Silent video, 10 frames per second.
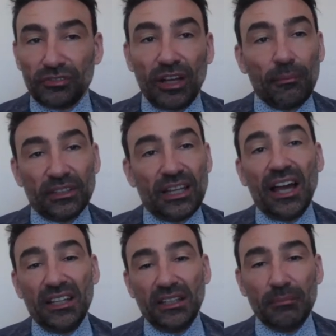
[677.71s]
I
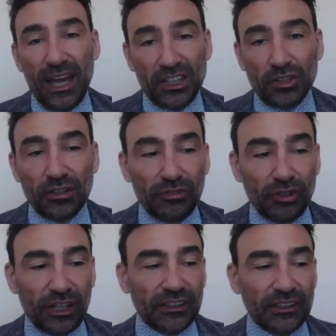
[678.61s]
imagine you have already
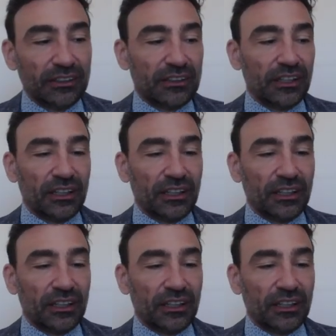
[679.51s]
taken